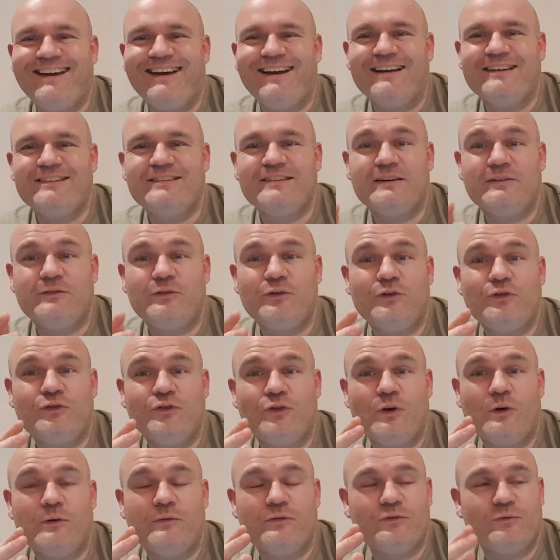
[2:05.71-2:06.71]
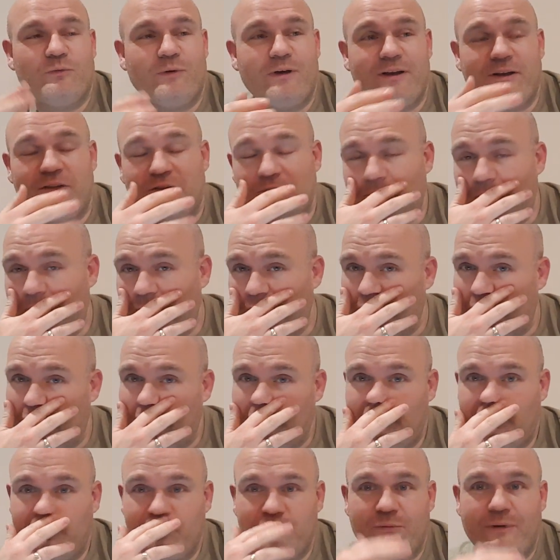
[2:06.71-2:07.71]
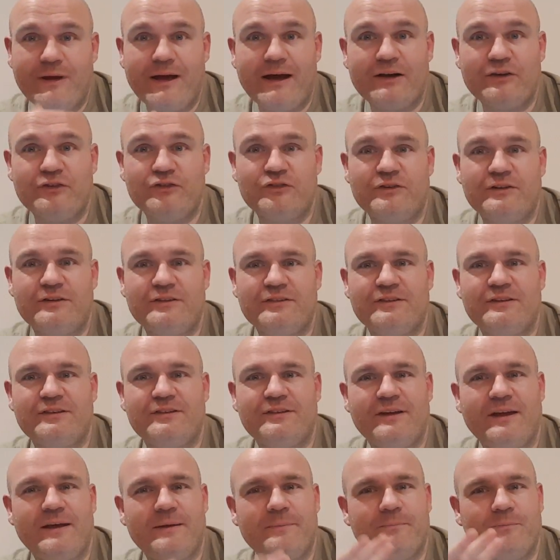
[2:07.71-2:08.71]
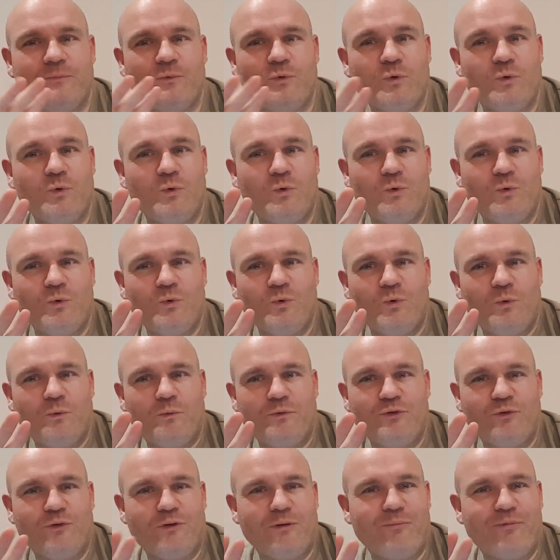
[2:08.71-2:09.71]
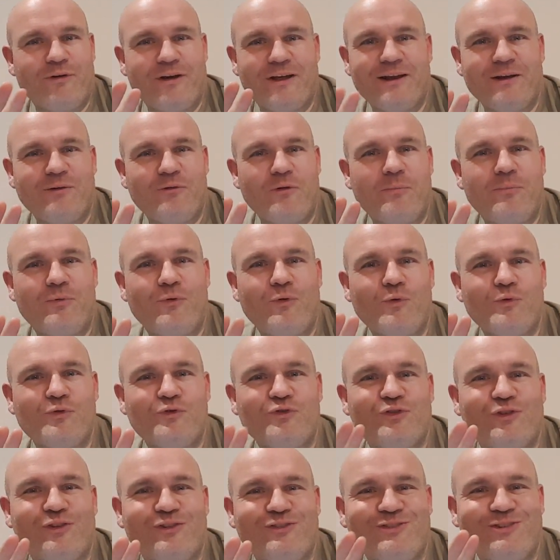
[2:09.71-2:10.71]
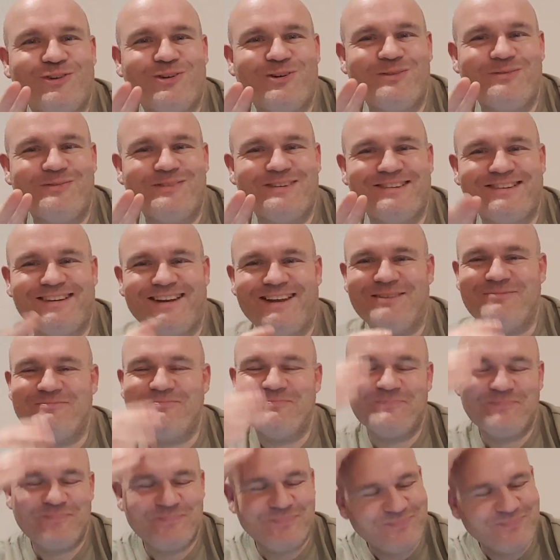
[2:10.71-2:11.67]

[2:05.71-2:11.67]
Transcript: I said, if you're a Jehovah's Witness, mother, your first reaction is to say, we don't want to bring any reproach on Jehovah's name.